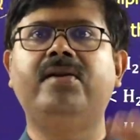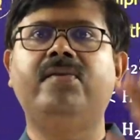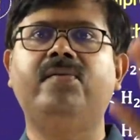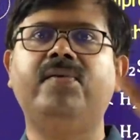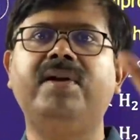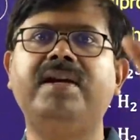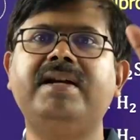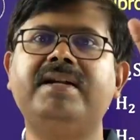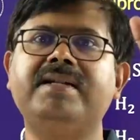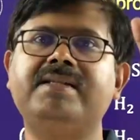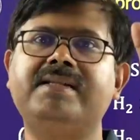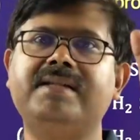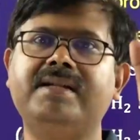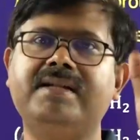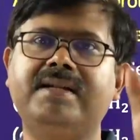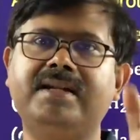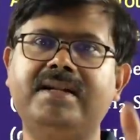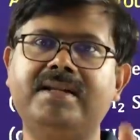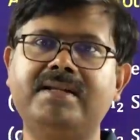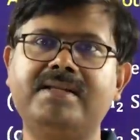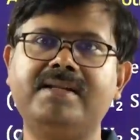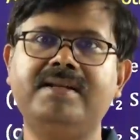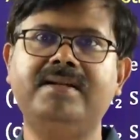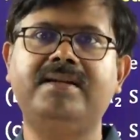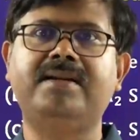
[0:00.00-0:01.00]
When it is
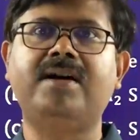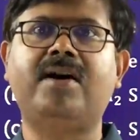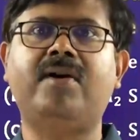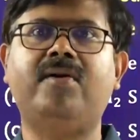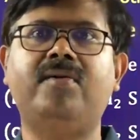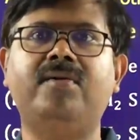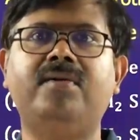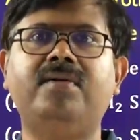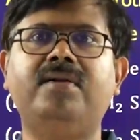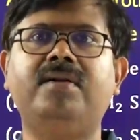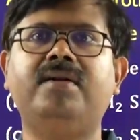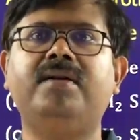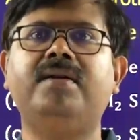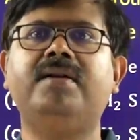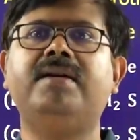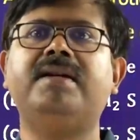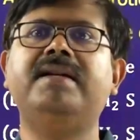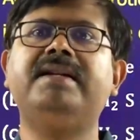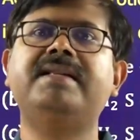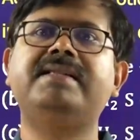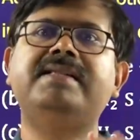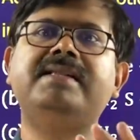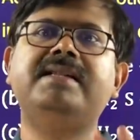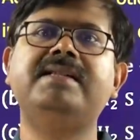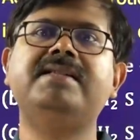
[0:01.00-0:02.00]
increasing down,
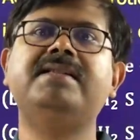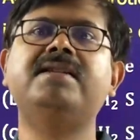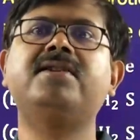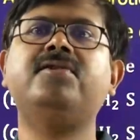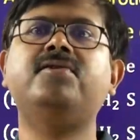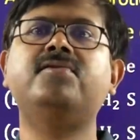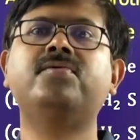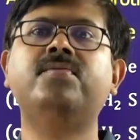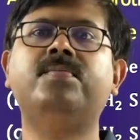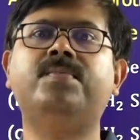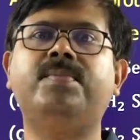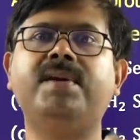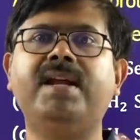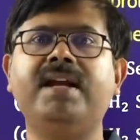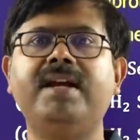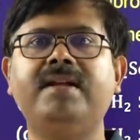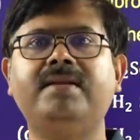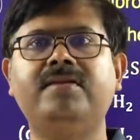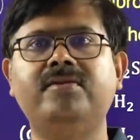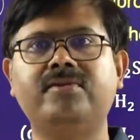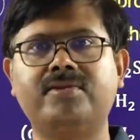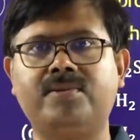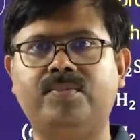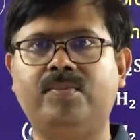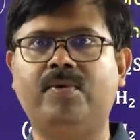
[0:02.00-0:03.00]
it is easy to
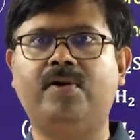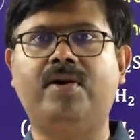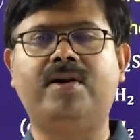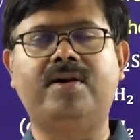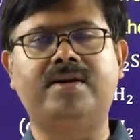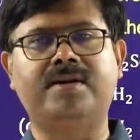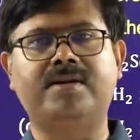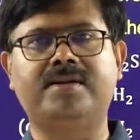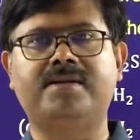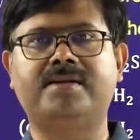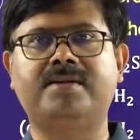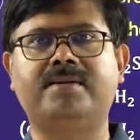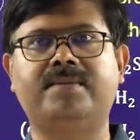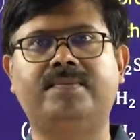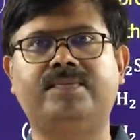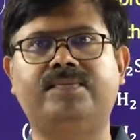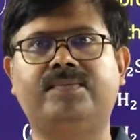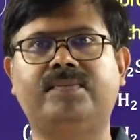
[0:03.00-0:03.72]
break those bonds